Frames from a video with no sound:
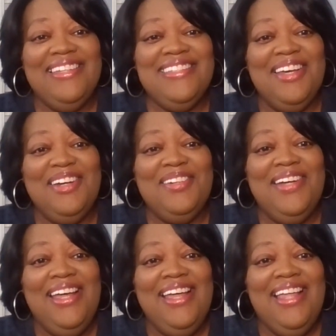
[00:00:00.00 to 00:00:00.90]

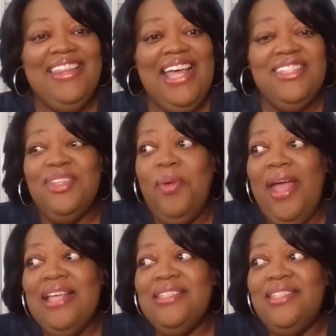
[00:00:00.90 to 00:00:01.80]
So that's the
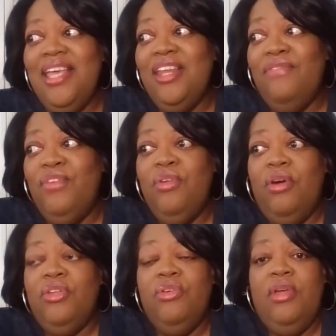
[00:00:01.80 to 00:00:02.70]
way I see it. If
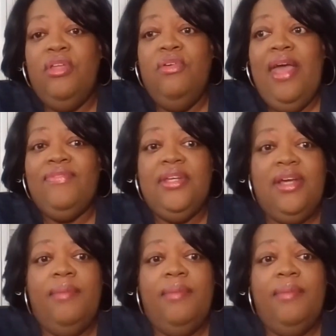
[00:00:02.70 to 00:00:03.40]
you have to